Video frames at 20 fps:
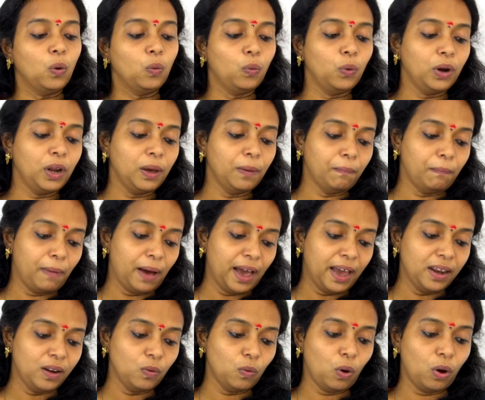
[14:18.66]
Would you
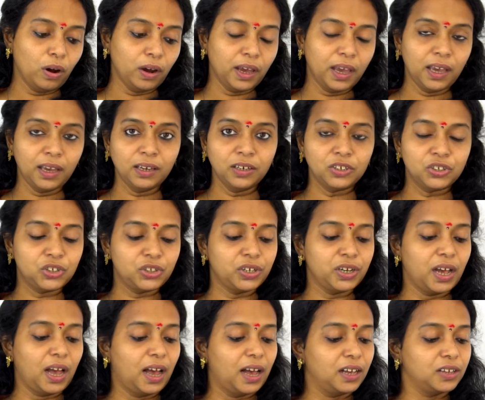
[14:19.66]
mind walking? She
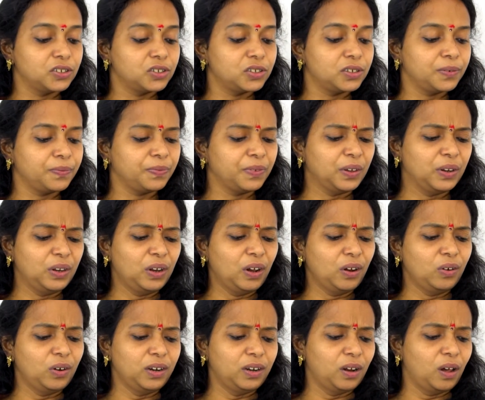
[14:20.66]
asked.
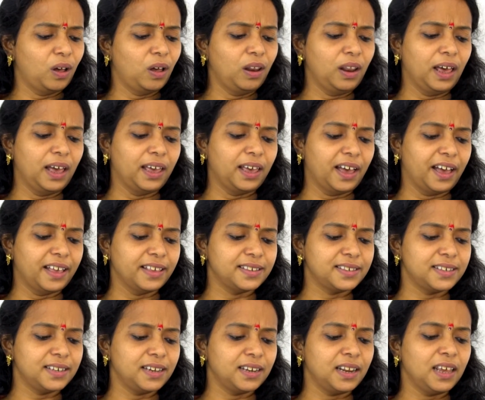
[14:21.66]
Not at all, I
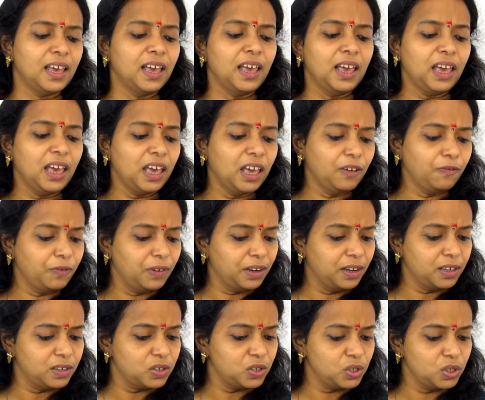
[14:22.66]
answered. If it
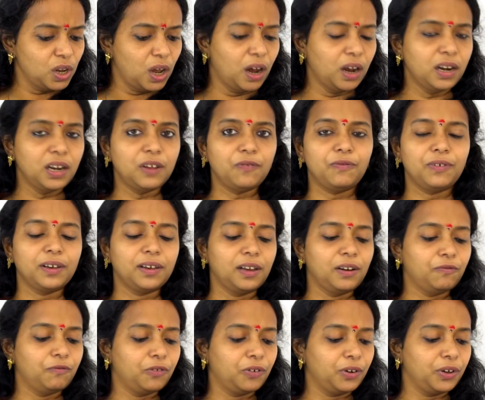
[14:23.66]
is not
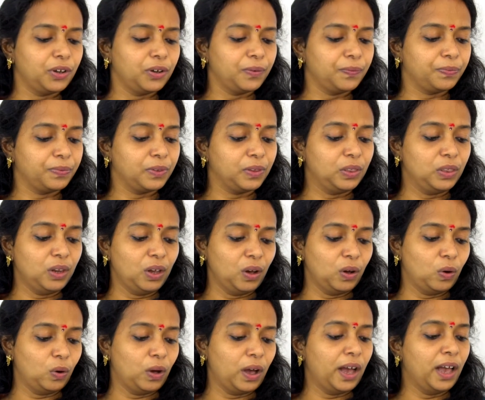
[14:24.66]
difficult for you. No,
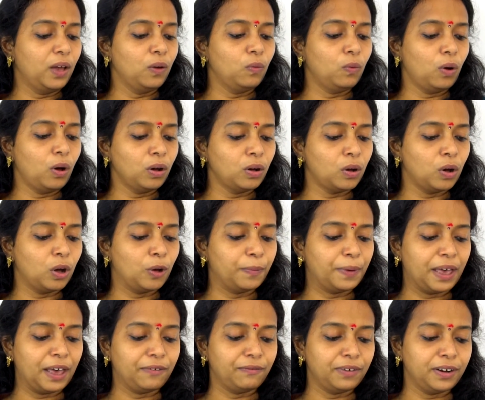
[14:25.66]
I walk home
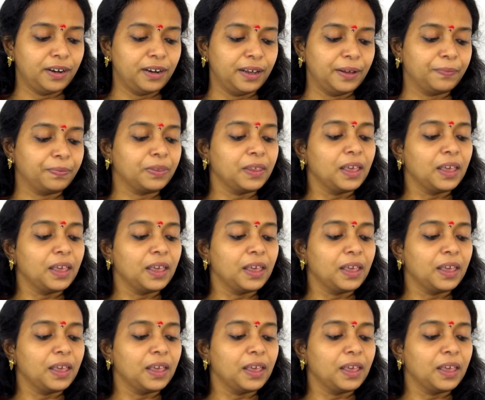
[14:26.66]
every day.